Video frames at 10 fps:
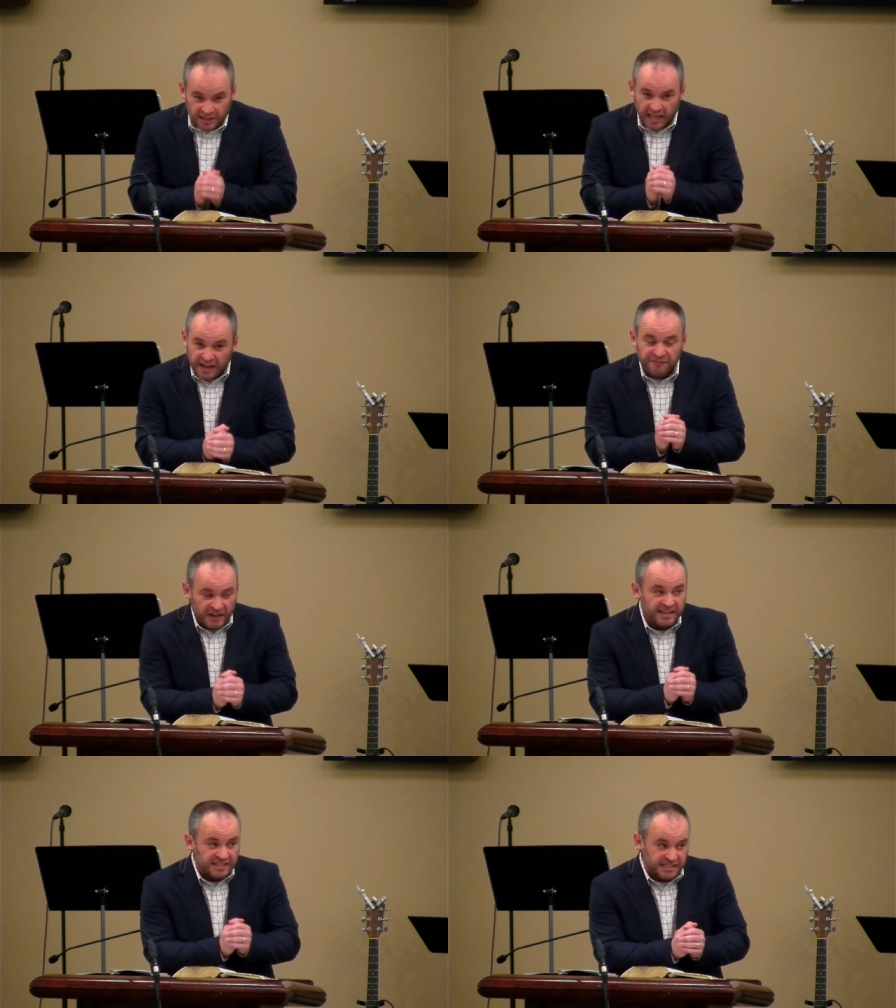Life
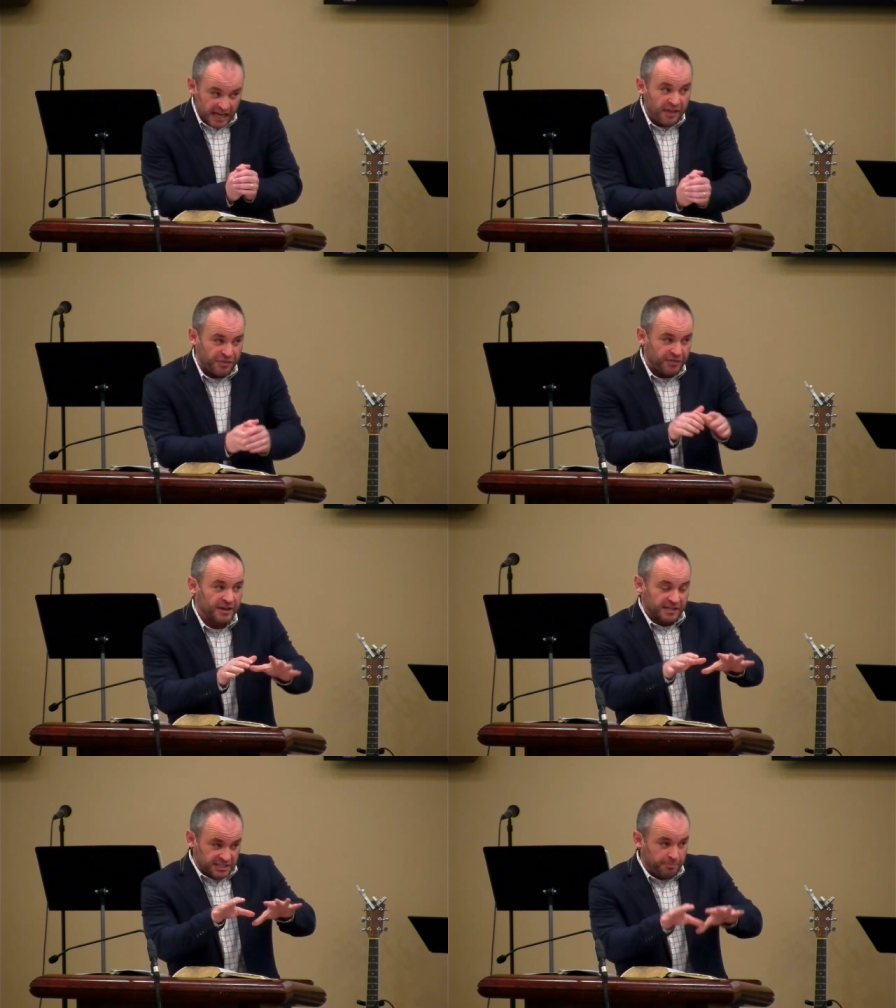and death
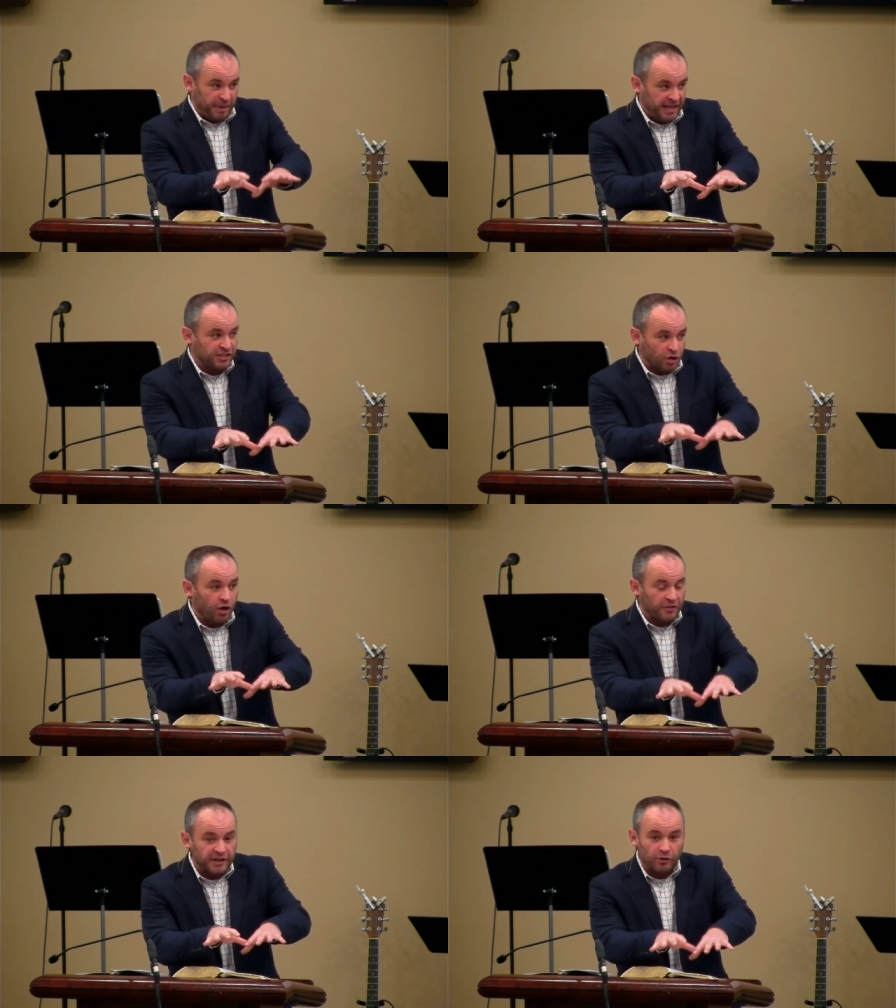depend
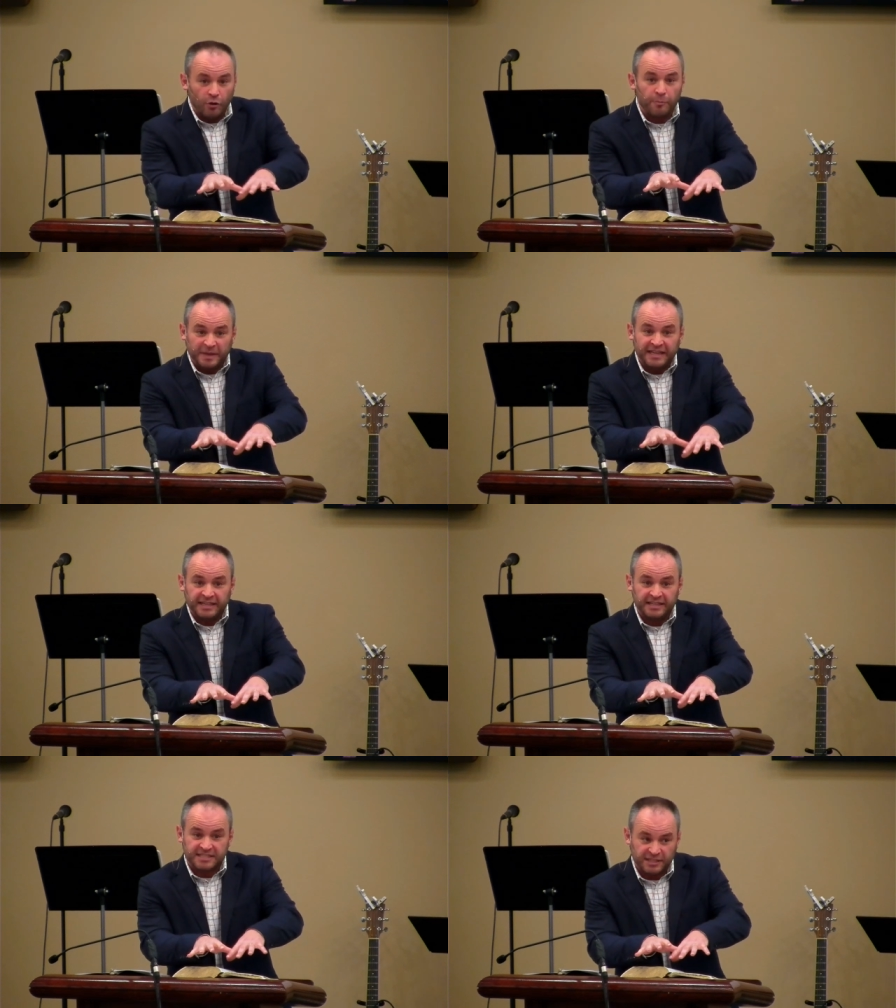on their
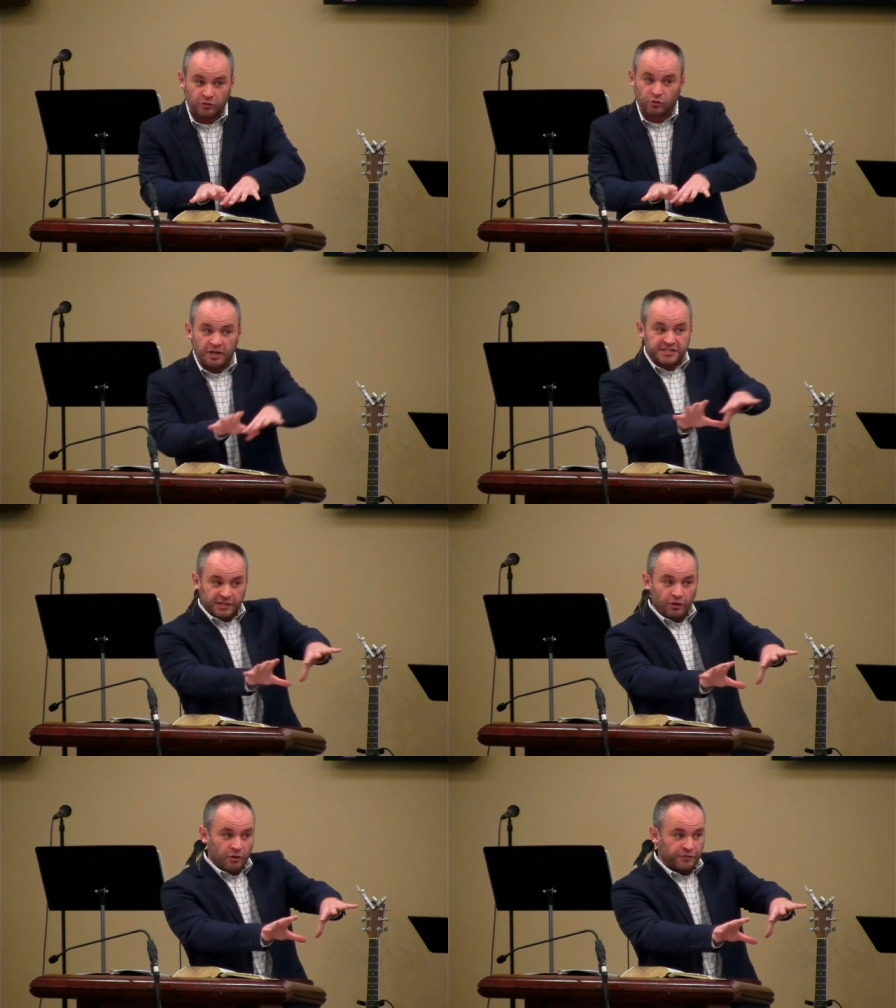obedience in
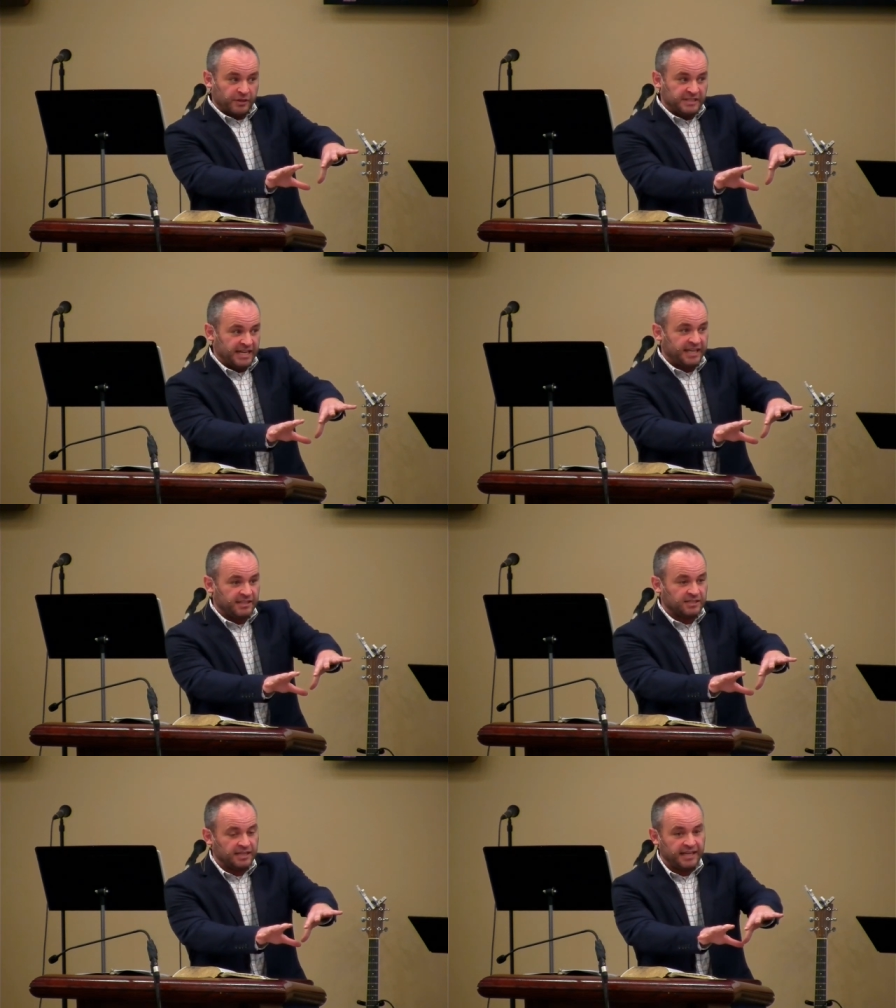crossing over and
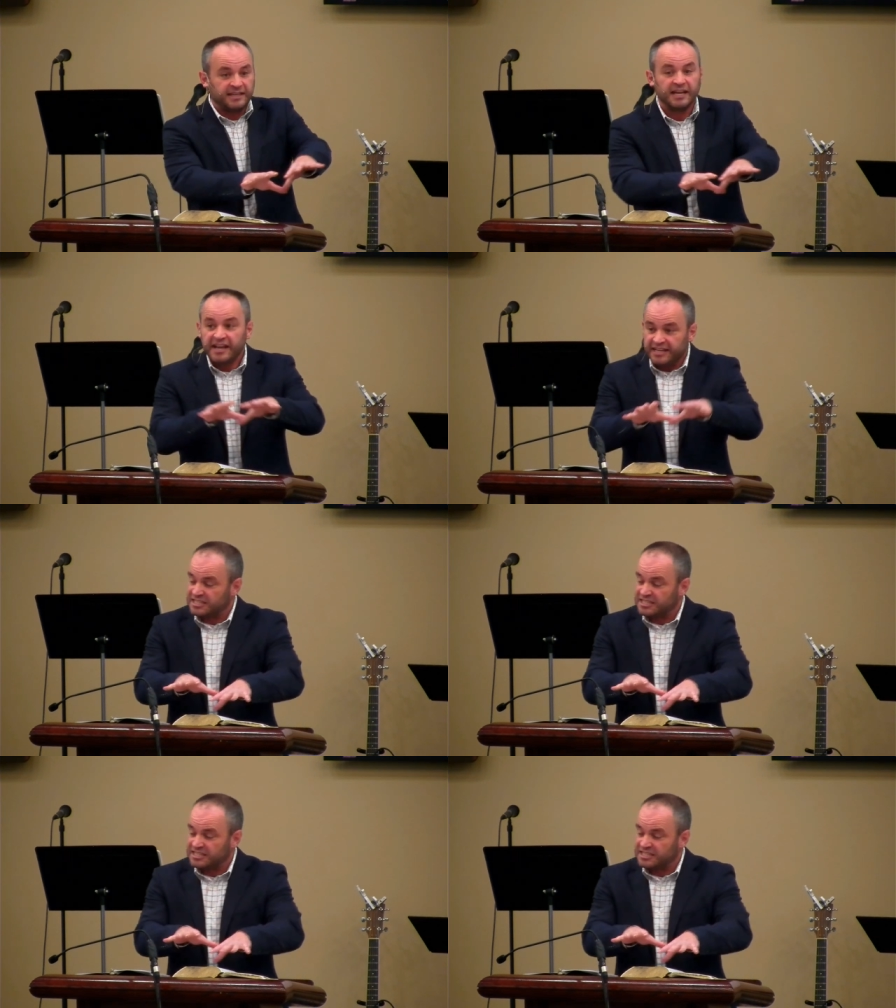taking the land,